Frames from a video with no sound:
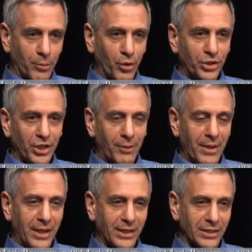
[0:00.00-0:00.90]
And the point that
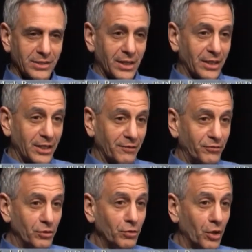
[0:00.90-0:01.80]
I make is that
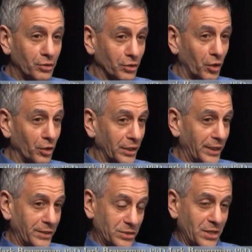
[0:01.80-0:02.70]
if you go to the
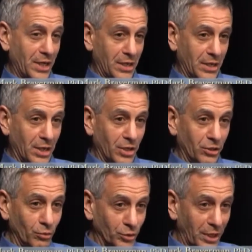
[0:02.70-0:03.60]
Holy Land today,
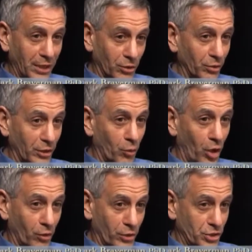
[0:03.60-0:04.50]
you will not only
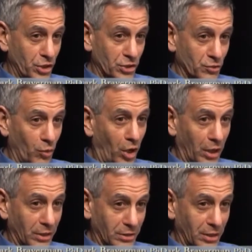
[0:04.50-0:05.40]
walk where Jesus
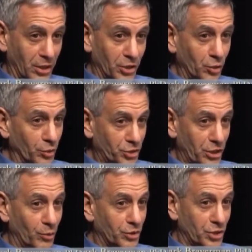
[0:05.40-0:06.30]
walked, you will
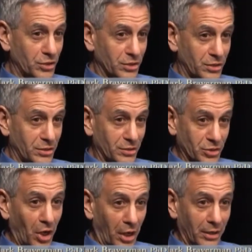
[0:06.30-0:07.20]
see what Jesus
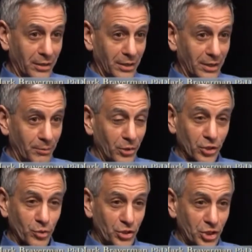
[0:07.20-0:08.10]
saw.
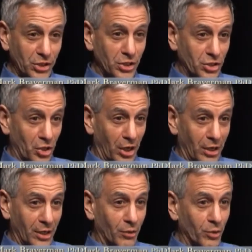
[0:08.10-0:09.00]
Because what Jesus
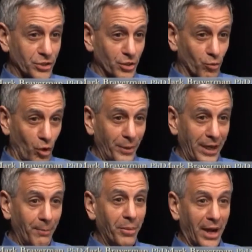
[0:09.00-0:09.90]
saw was the
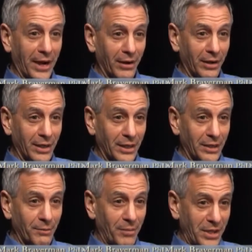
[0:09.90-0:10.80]
Roman Empire
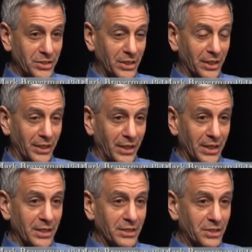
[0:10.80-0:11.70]
mm-hmm.
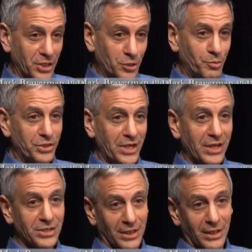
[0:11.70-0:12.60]
basically
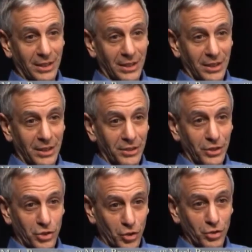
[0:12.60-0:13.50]
dispossessing
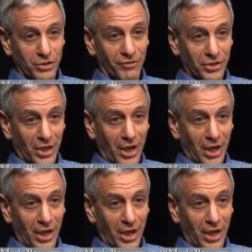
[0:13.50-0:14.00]
the Jews of